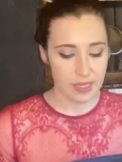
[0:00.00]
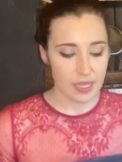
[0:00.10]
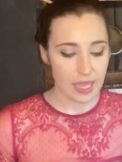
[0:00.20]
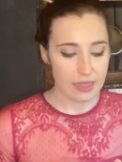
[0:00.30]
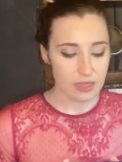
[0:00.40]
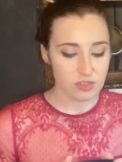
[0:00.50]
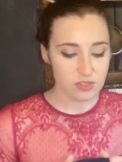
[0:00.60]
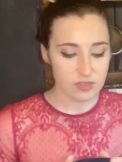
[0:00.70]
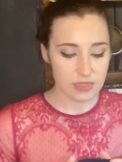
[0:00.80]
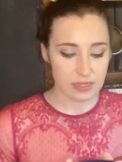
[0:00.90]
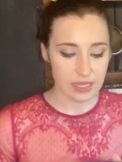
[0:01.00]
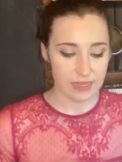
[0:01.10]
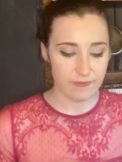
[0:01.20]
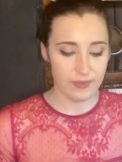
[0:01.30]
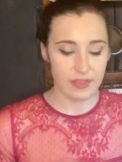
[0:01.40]
And they also said that they can
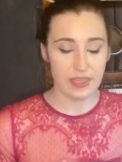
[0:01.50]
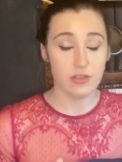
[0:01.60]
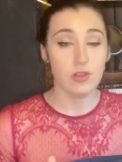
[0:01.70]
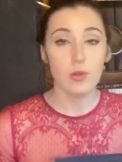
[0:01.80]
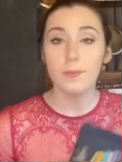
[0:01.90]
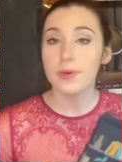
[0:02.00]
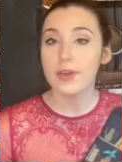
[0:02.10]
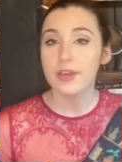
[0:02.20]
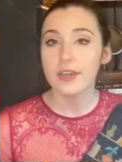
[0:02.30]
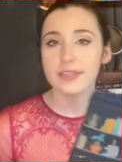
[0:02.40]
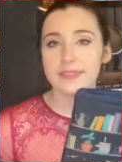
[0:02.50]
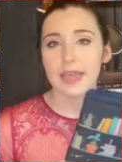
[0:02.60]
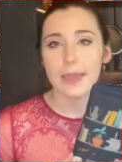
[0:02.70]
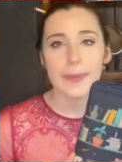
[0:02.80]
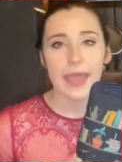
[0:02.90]
fit like notebooks,
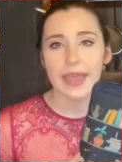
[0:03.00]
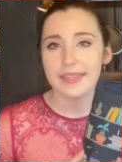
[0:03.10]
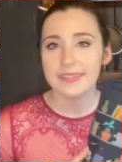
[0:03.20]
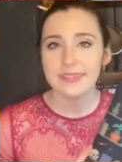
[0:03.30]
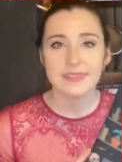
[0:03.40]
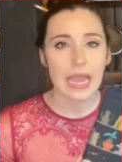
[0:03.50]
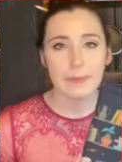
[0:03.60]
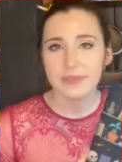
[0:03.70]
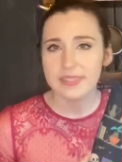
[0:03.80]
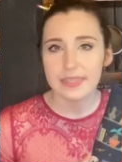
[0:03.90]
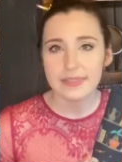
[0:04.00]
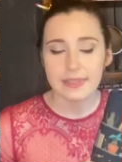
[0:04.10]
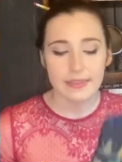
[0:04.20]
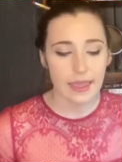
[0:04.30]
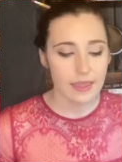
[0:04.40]
iPads, tablets, things like
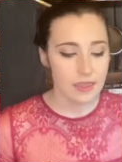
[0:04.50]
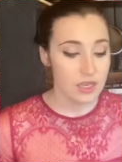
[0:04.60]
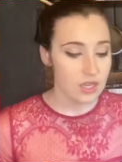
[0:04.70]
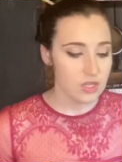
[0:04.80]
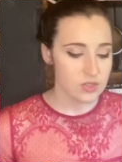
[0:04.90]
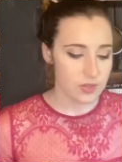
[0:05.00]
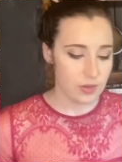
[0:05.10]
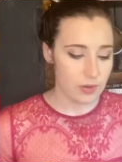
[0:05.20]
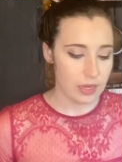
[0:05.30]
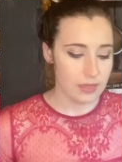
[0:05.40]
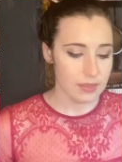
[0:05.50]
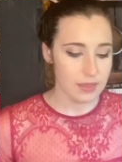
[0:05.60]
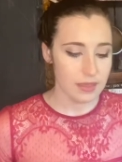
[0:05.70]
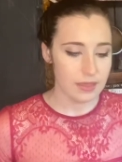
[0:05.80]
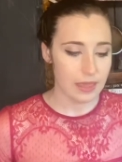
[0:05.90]
that. So
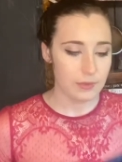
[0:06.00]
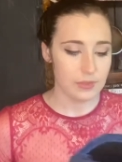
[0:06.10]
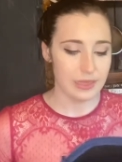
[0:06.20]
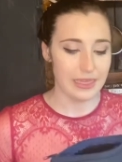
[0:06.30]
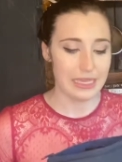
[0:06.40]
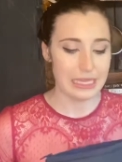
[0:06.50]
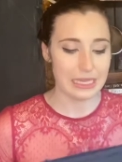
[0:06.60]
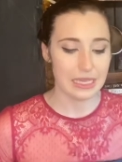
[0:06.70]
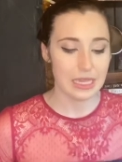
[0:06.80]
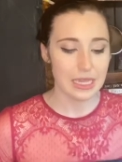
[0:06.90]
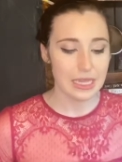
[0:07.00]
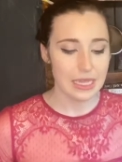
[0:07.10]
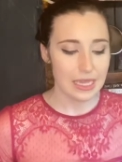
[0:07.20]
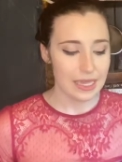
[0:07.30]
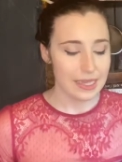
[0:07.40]
anything that would like
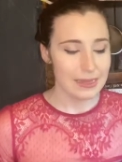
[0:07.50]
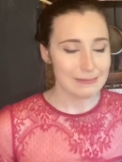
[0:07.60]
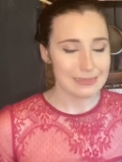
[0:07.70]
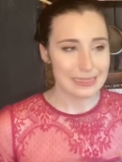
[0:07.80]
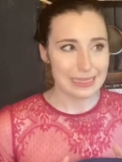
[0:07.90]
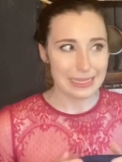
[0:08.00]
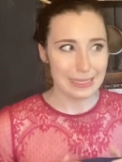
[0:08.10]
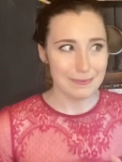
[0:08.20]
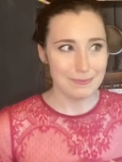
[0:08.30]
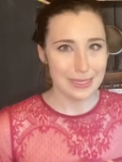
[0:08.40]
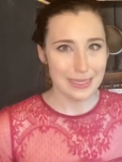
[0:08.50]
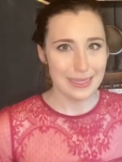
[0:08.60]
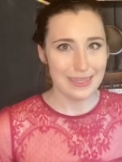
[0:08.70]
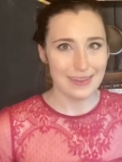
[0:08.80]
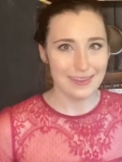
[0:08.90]
really keep
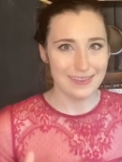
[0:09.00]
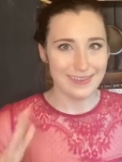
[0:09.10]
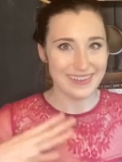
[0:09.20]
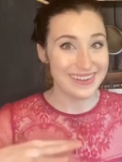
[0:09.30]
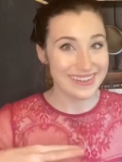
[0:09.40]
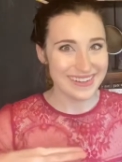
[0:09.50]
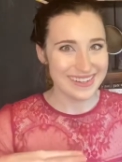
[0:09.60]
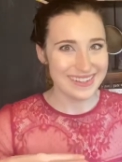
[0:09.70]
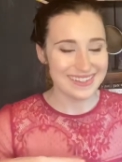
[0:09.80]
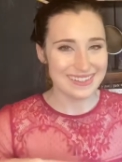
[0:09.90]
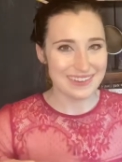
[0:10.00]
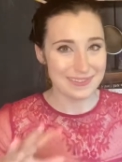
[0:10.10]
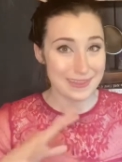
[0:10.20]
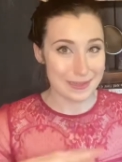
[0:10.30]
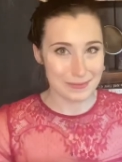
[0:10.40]
me all organized and
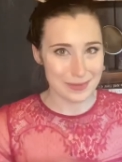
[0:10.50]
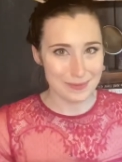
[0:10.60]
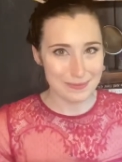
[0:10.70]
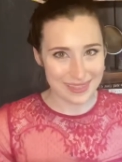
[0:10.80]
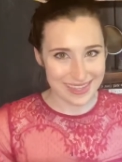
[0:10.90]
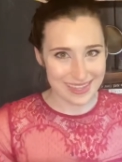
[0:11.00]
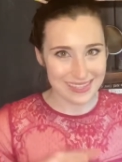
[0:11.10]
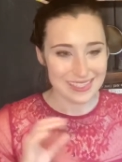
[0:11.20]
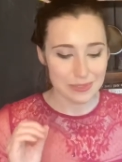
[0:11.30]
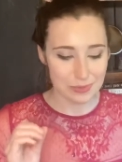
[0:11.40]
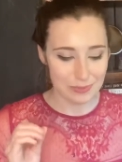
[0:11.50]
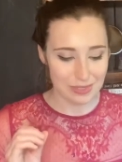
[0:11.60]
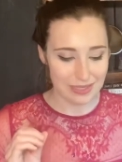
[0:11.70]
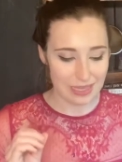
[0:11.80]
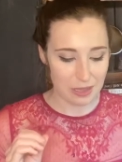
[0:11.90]
everything in one place would
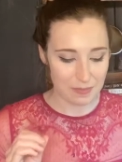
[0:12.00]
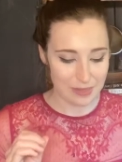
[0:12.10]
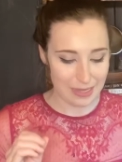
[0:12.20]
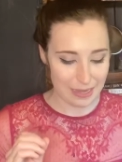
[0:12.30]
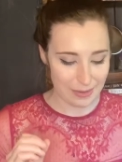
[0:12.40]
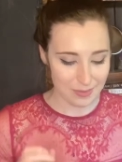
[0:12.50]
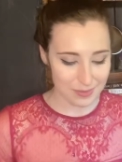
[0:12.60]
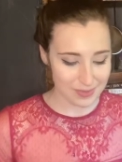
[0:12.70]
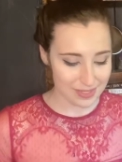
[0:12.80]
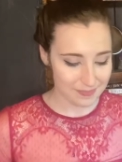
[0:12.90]
really help me out.